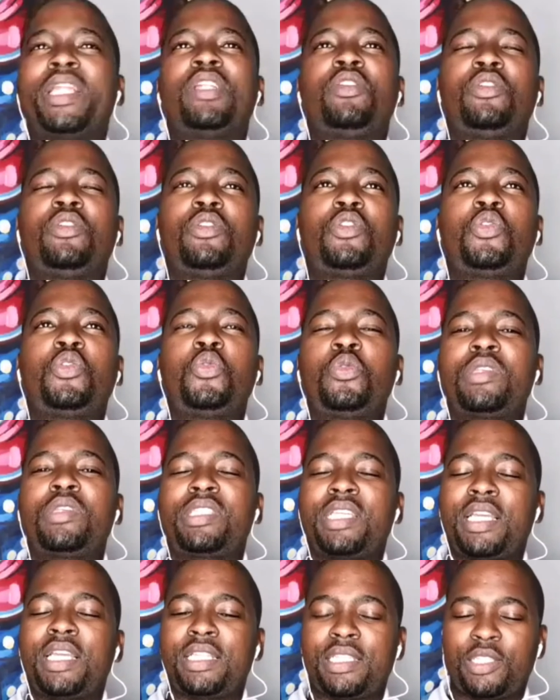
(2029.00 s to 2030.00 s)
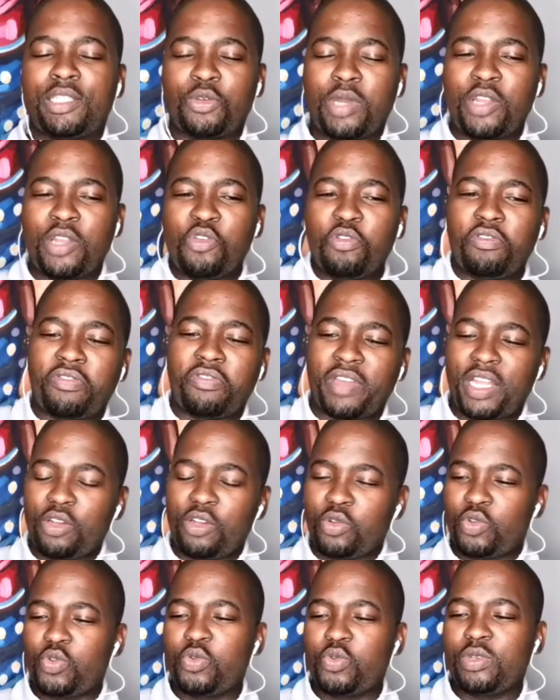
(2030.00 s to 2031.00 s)
when two cents, when you
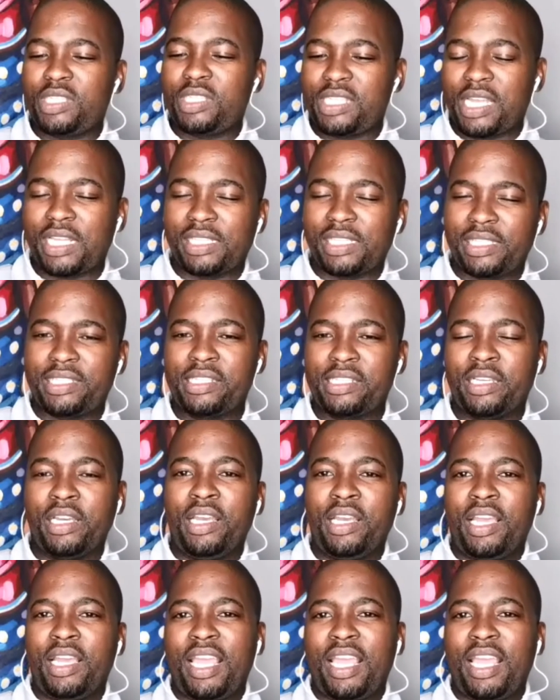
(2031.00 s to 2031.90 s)
value two cents,